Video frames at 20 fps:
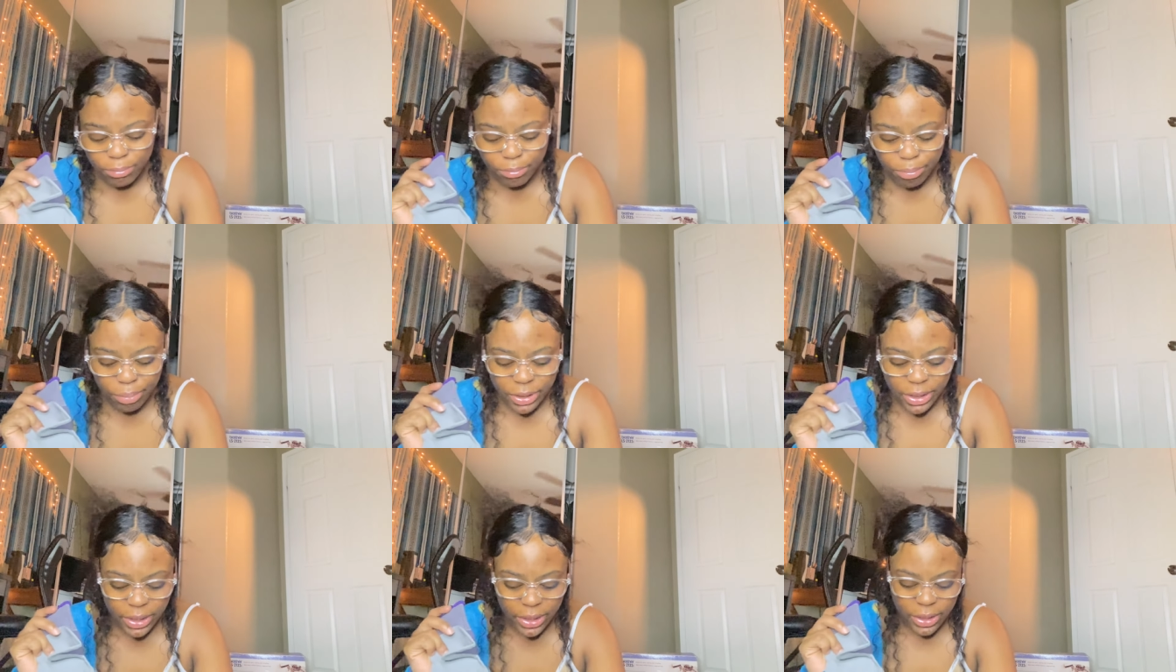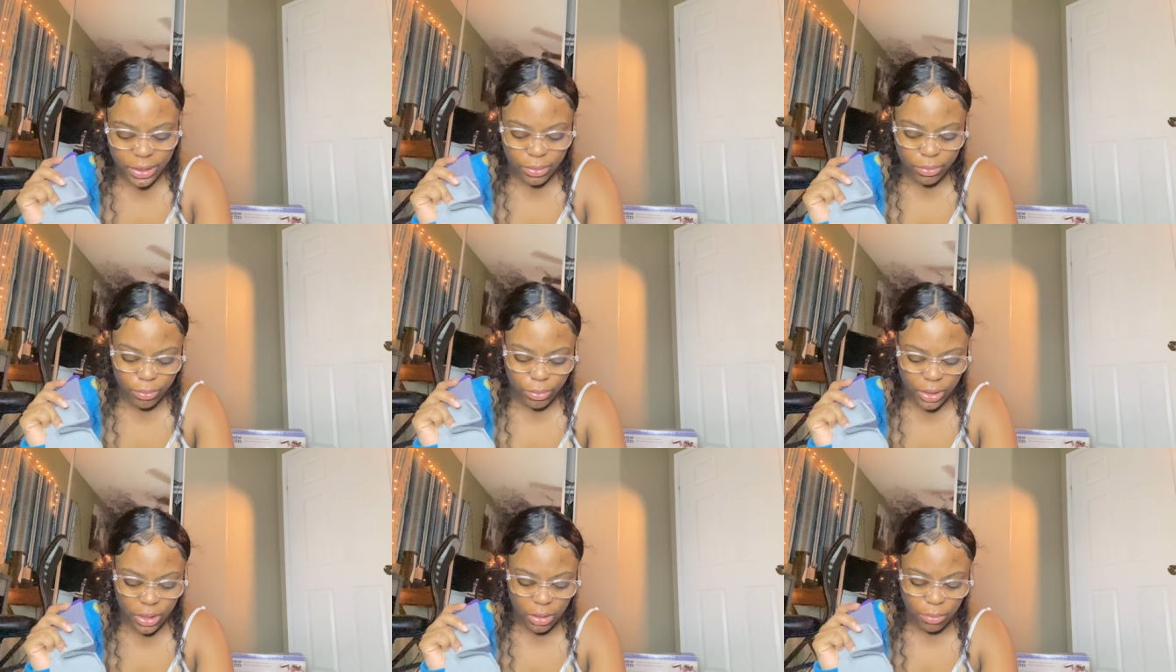But
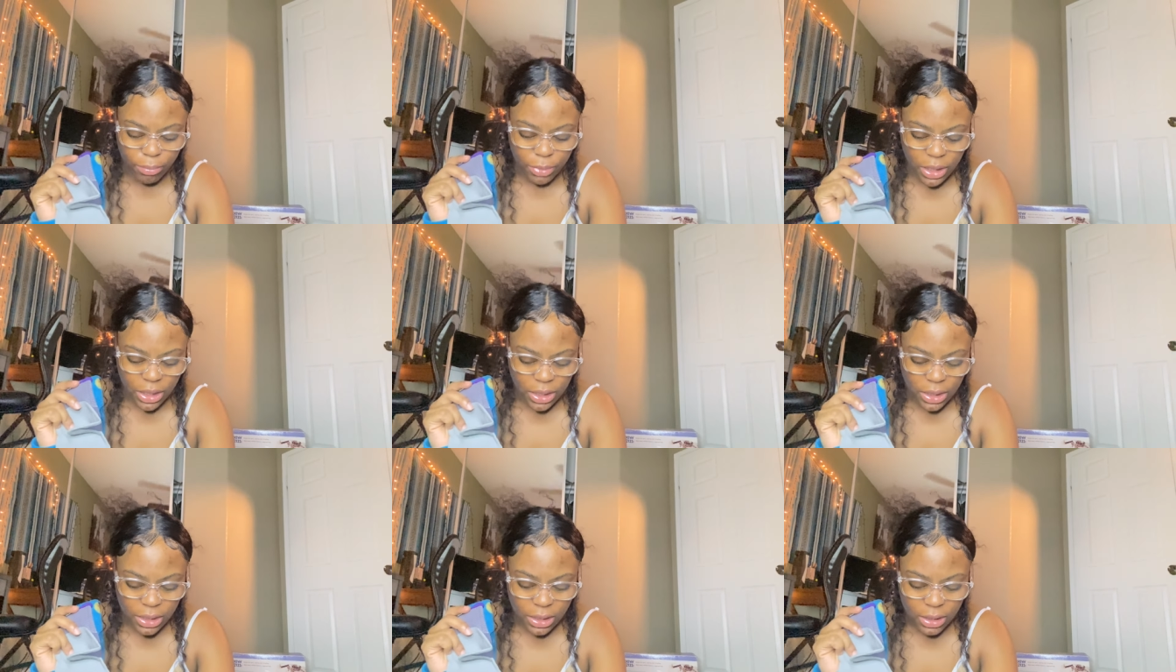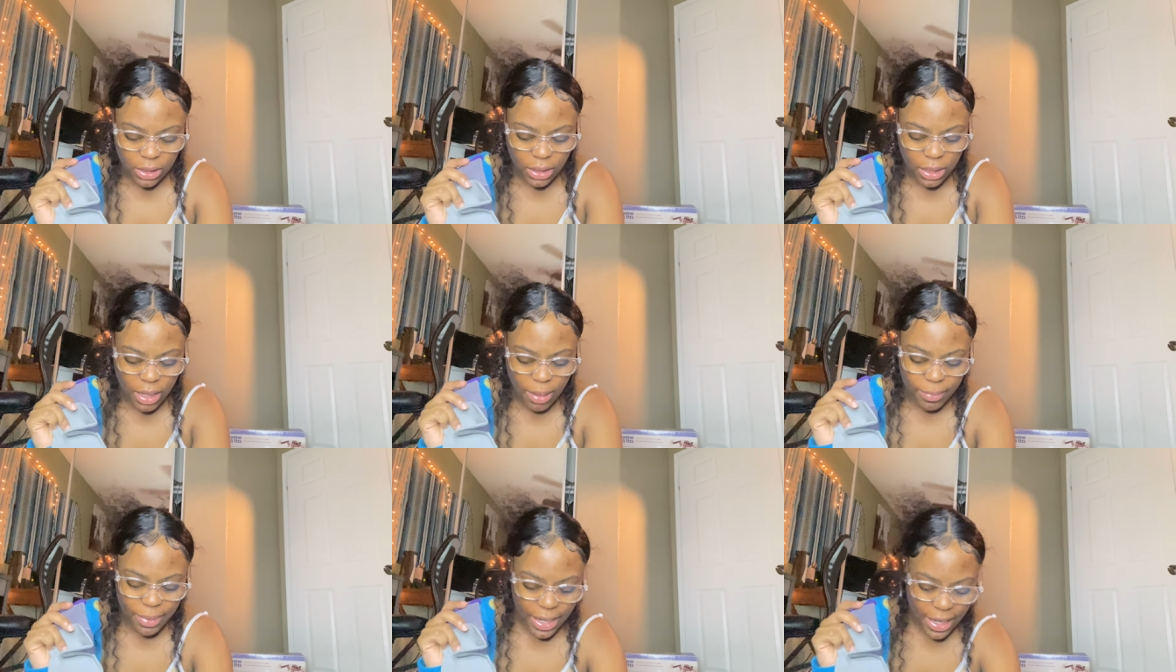with me,
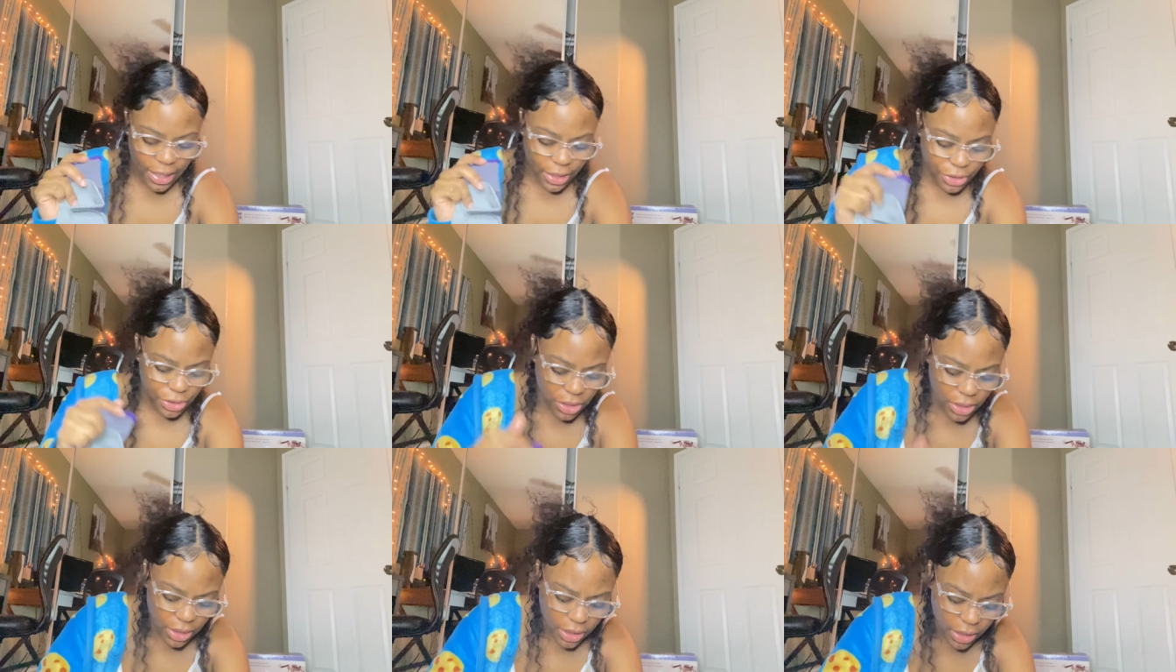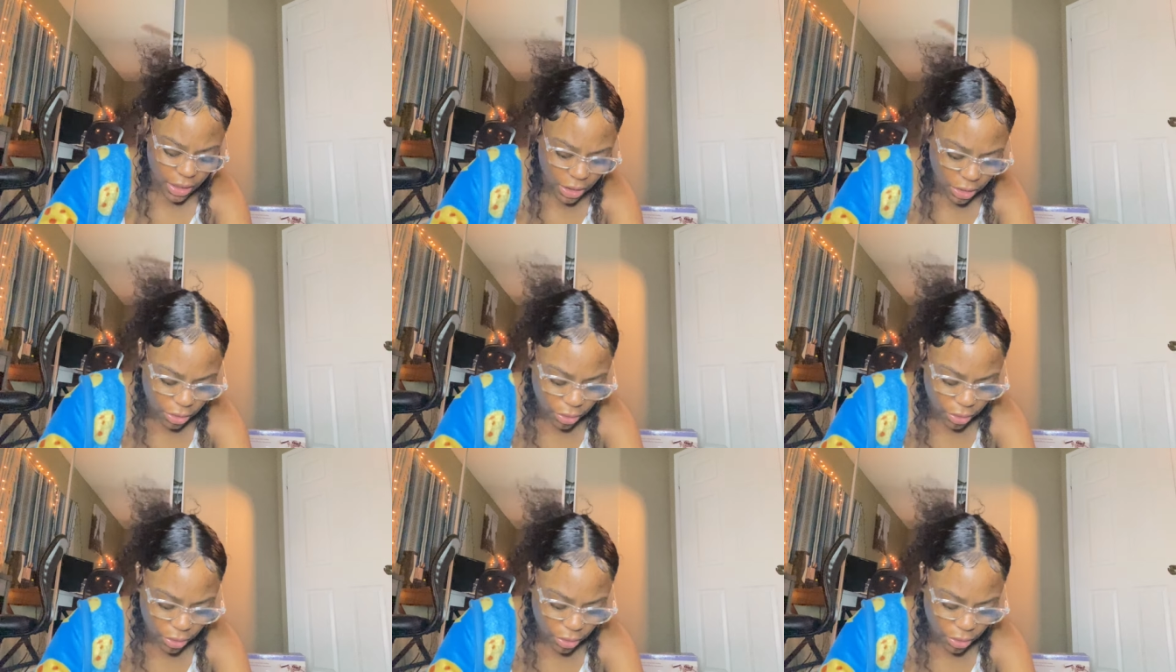I'm actually need